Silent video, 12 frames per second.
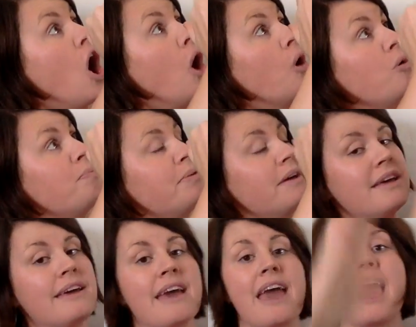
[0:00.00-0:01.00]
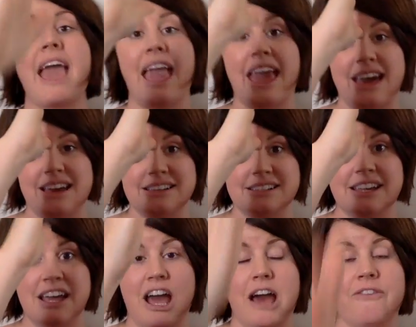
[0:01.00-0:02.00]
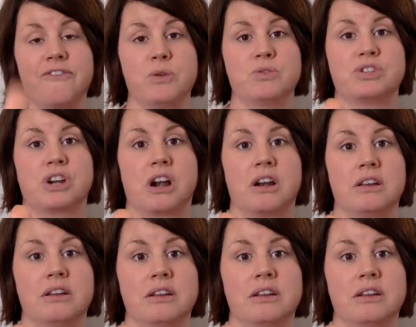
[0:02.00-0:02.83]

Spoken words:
hope and a future.